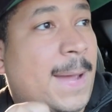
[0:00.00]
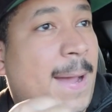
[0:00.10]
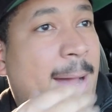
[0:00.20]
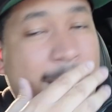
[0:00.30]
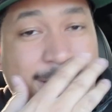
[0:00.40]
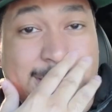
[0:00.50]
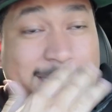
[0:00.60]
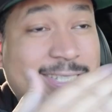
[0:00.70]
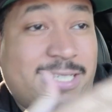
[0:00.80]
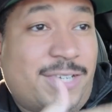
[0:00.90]

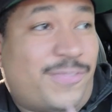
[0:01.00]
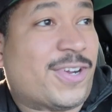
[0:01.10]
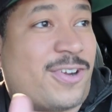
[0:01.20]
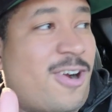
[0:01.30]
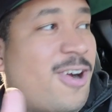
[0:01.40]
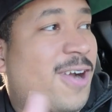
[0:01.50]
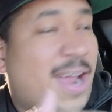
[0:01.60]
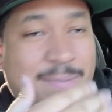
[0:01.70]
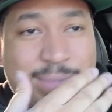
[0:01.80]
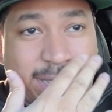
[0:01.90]
It's a different car.
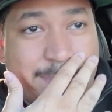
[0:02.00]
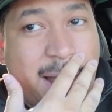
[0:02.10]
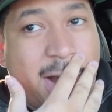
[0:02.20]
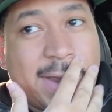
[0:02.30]
I can put the power